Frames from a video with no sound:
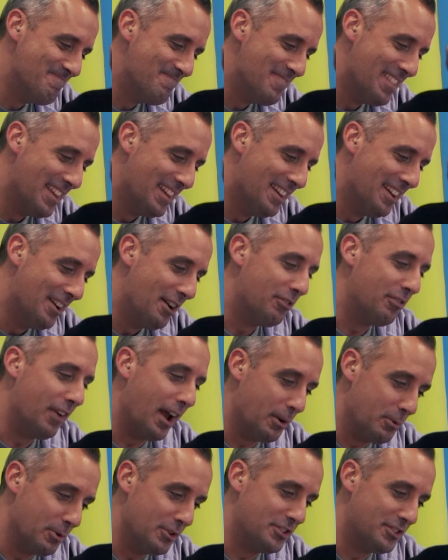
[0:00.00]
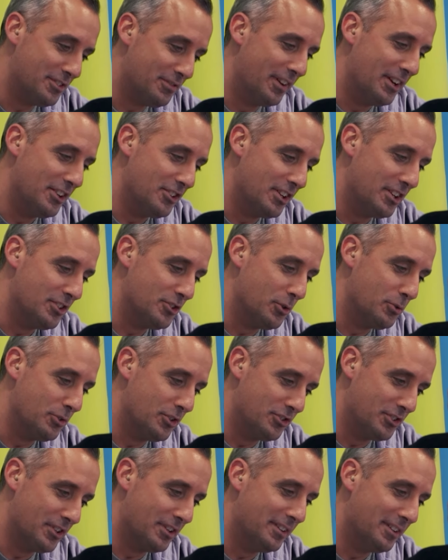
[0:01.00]
Frank was also. Frank was finishing his own
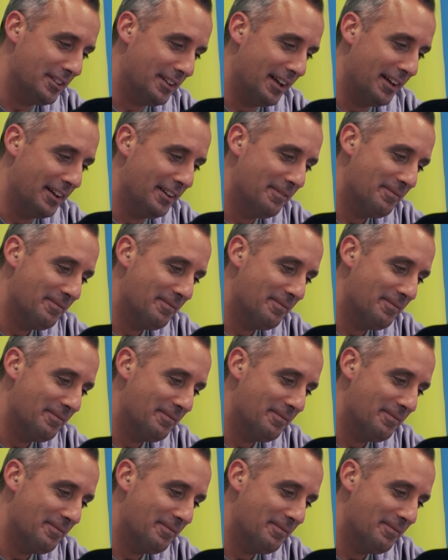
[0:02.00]
dessert. Yeah.